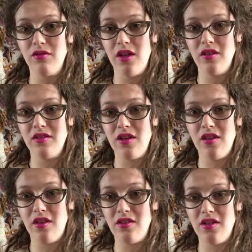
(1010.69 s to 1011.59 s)
that say
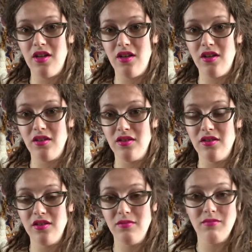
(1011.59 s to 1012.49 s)
they're tea
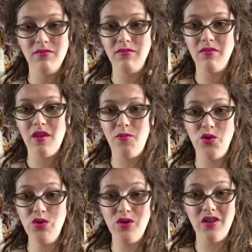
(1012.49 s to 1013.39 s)
because I'm
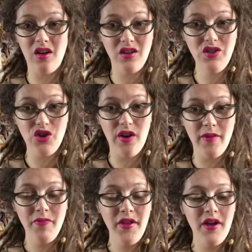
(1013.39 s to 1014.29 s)
usually not into it.